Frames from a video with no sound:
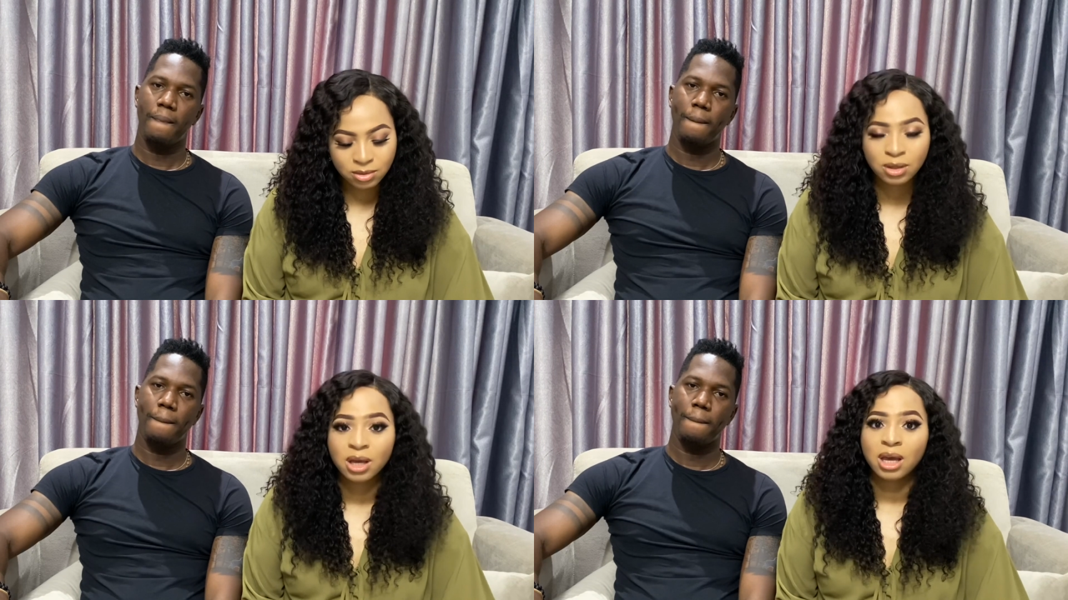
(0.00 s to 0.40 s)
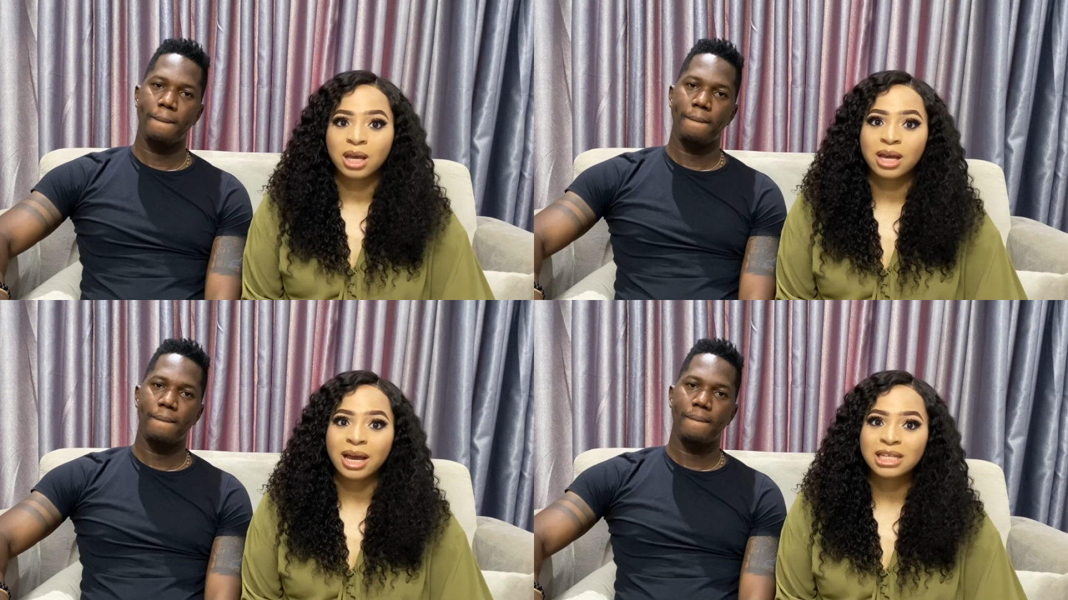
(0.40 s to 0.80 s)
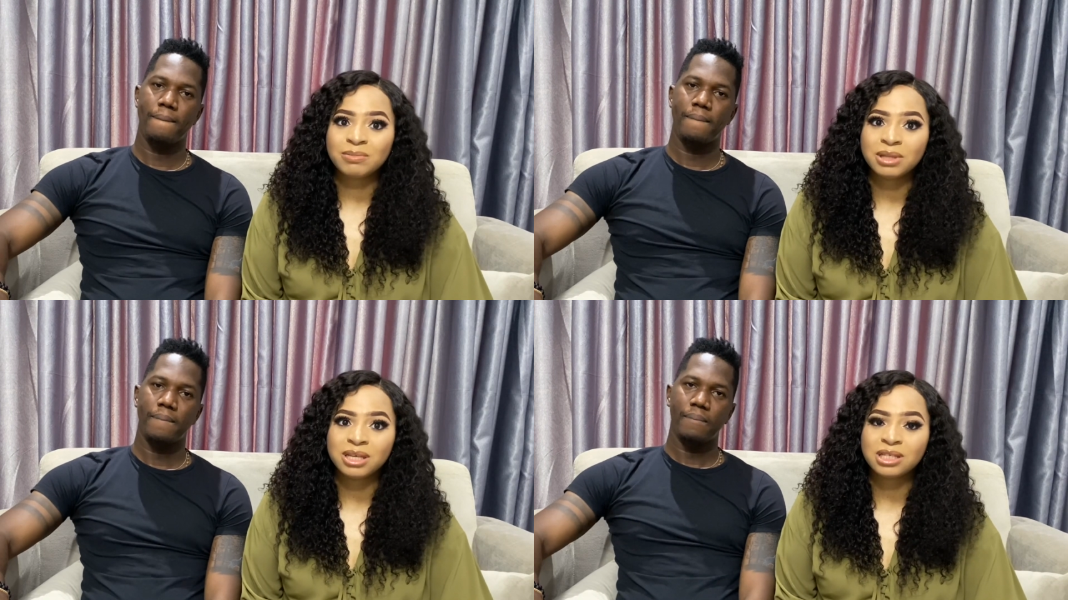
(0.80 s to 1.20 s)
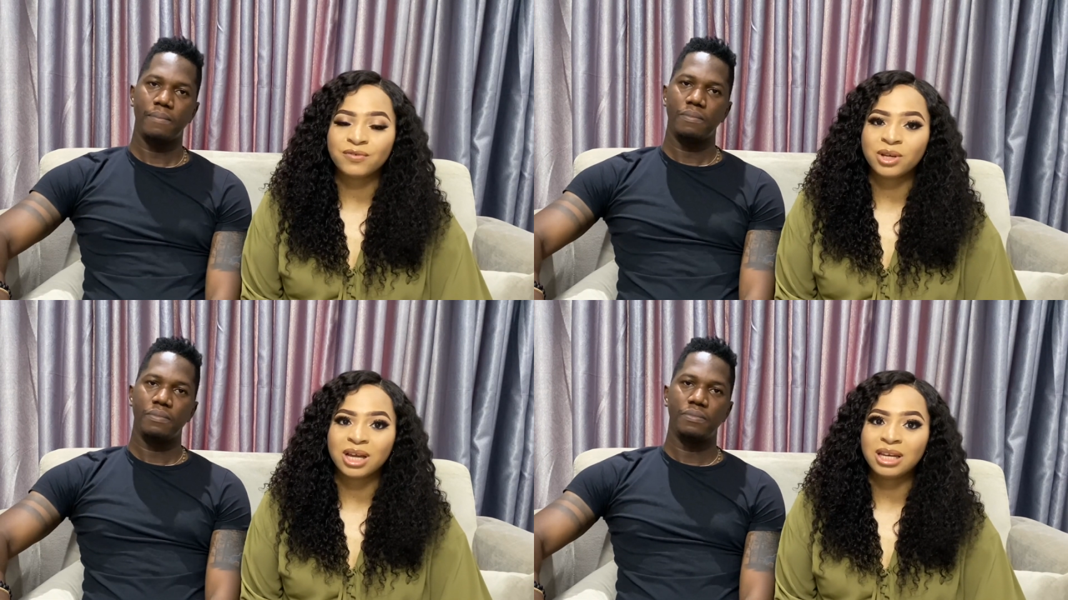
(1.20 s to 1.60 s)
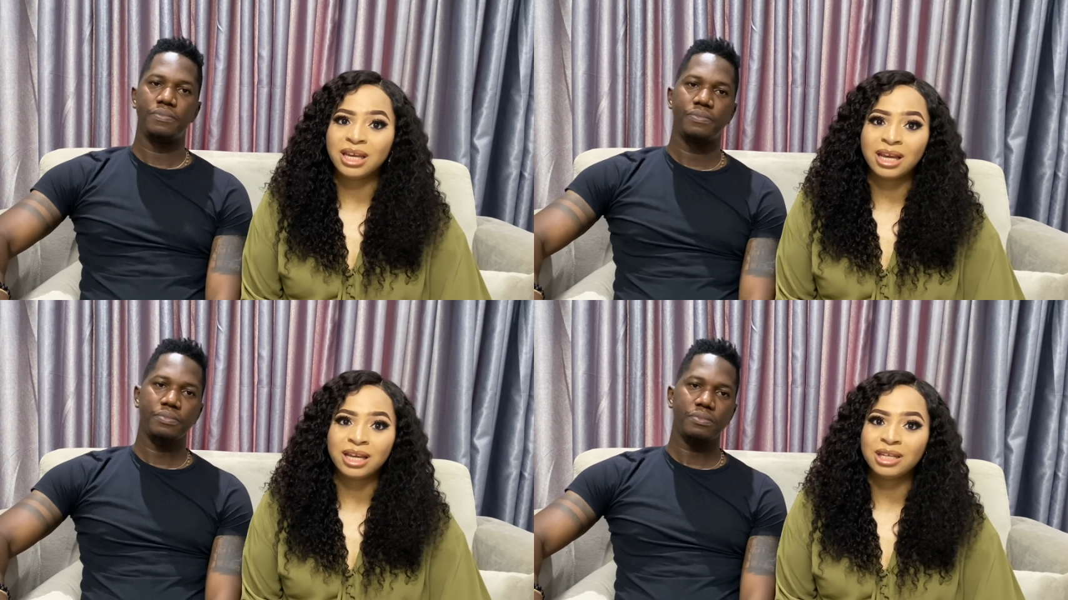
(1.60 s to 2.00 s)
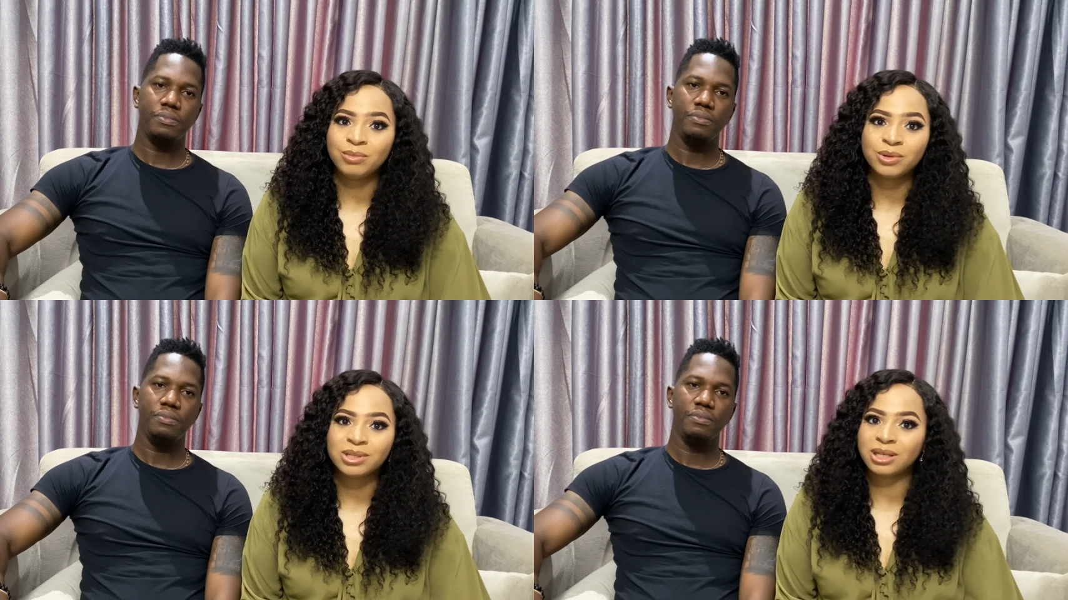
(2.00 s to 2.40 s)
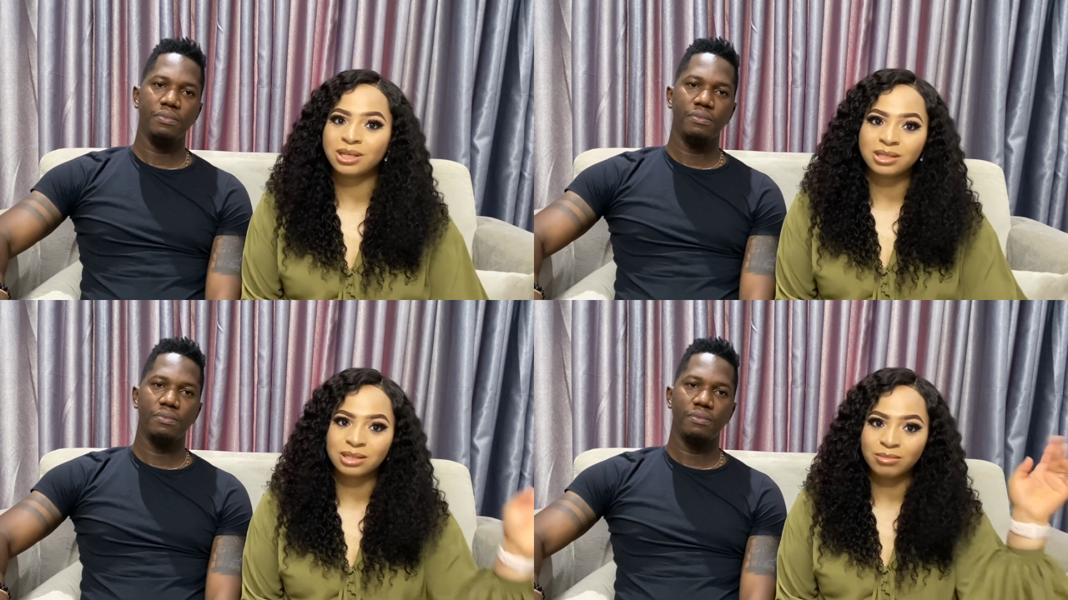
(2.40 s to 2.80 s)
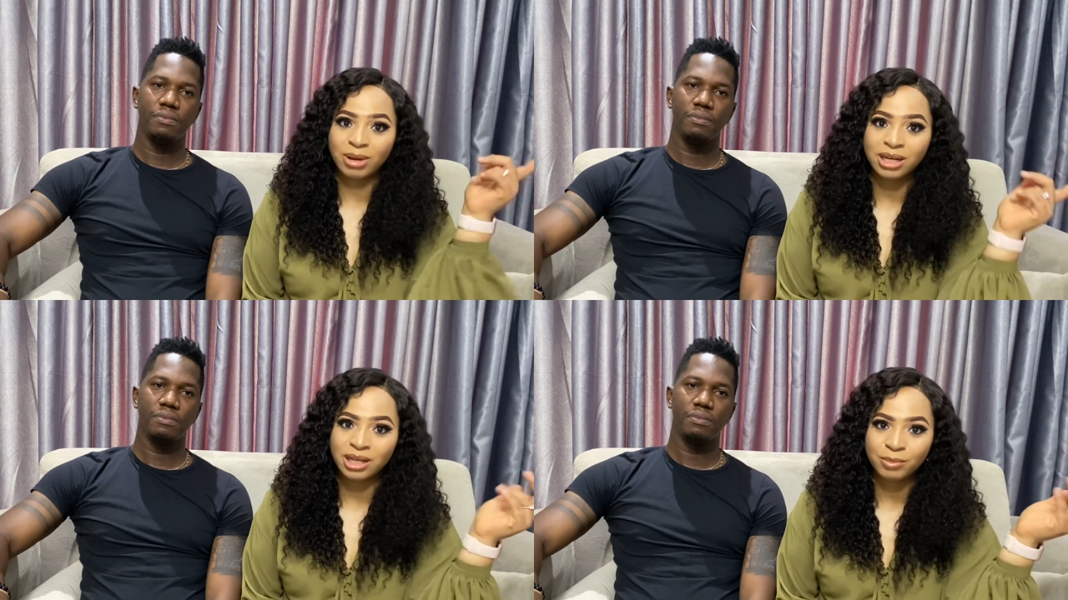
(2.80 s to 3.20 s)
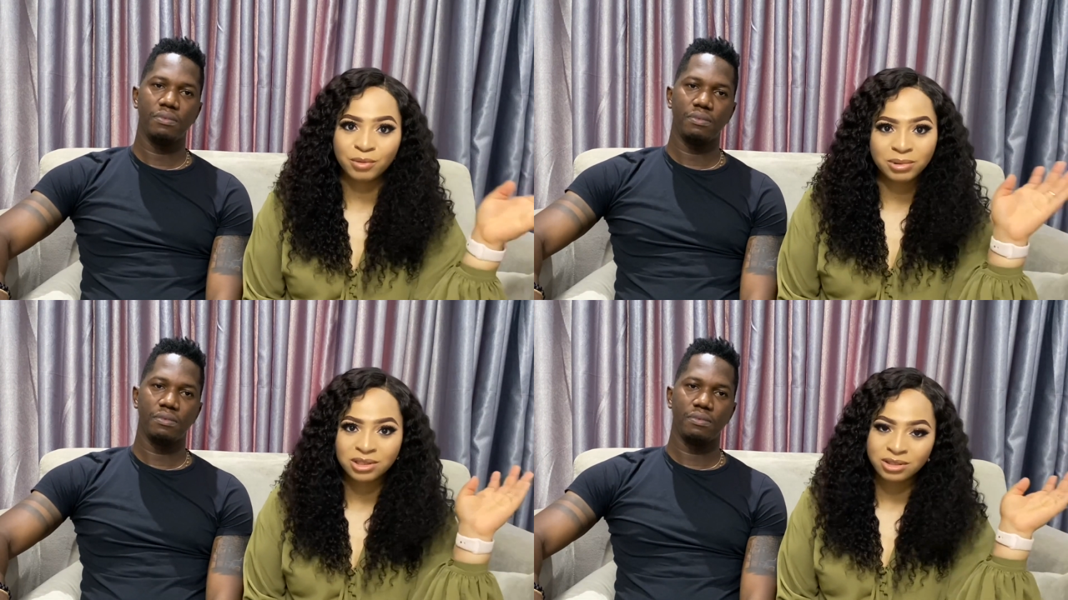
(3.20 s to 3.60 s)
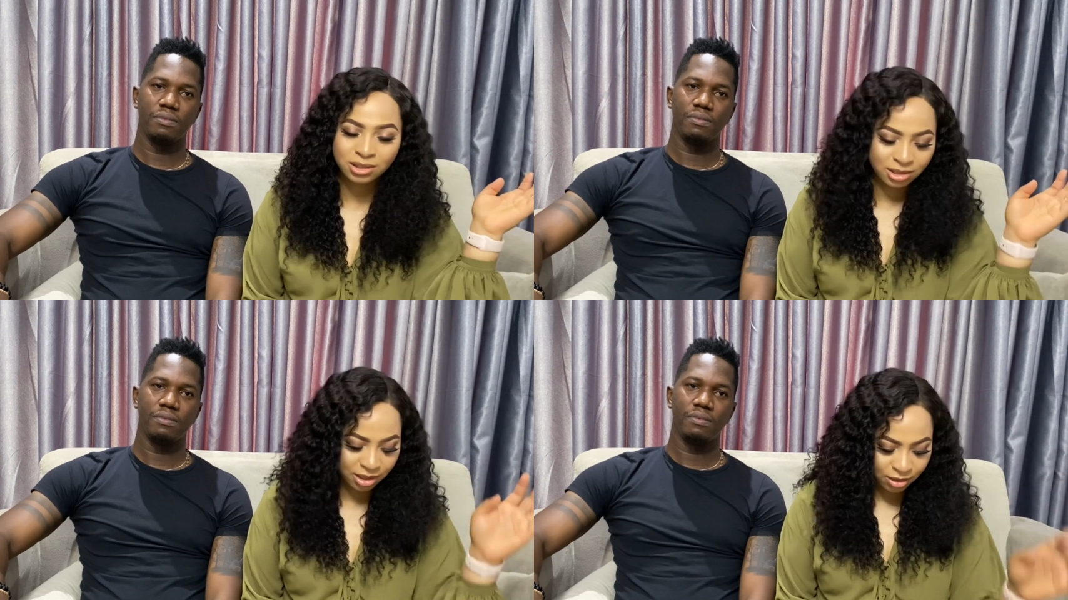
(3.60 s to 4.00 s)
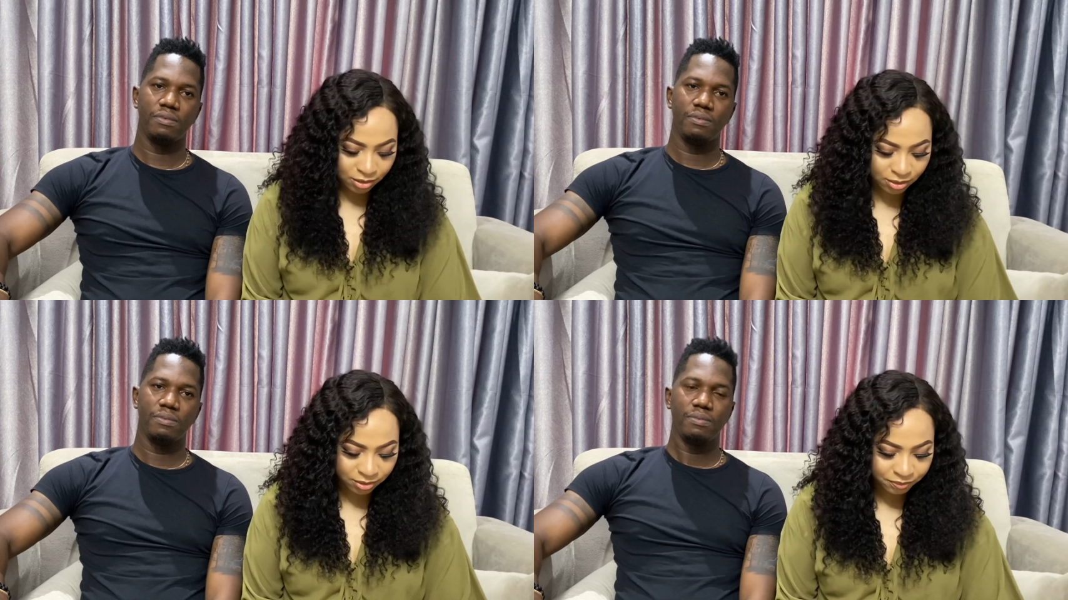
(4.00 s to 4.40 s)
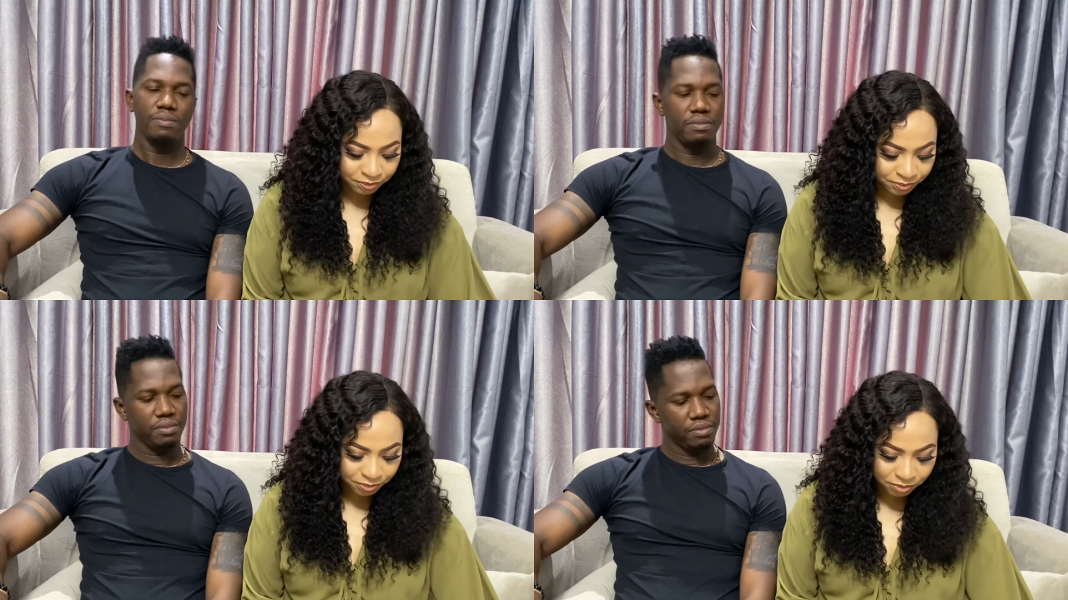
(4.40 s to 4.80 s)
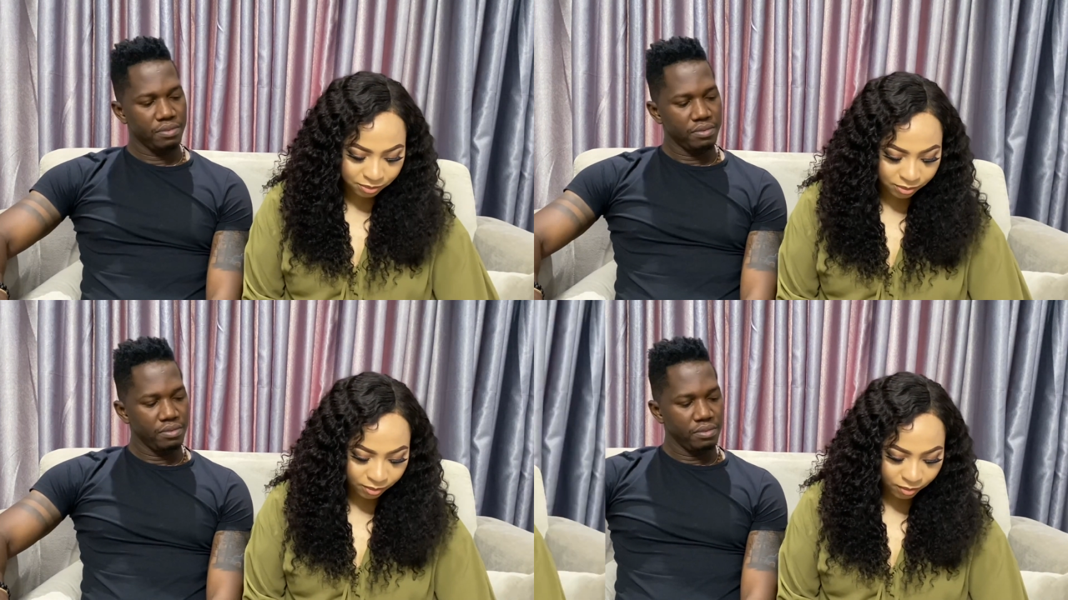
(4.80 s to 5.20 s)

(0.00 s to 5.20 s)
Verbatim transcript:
Speaker 1: too guys please if you can hear any music it's my neighbor please just ignore i